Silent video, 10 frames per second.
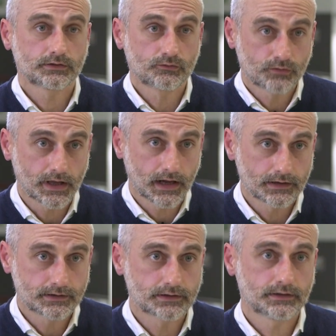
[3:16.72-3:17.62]
in
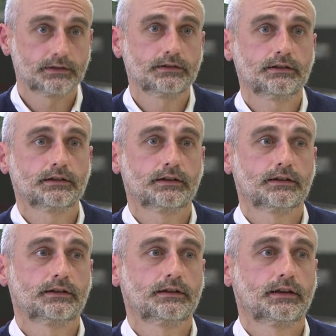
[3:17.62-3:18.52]
reality,
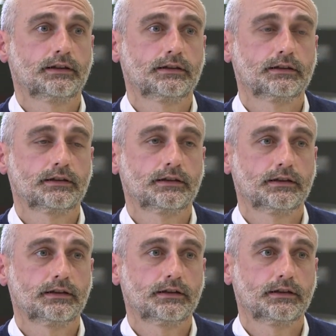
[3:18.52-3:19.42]
and
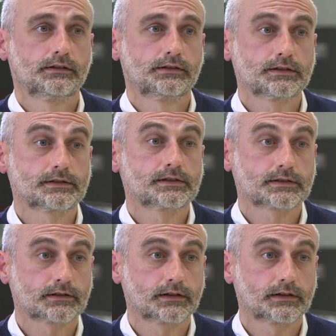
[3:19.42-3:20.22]
this is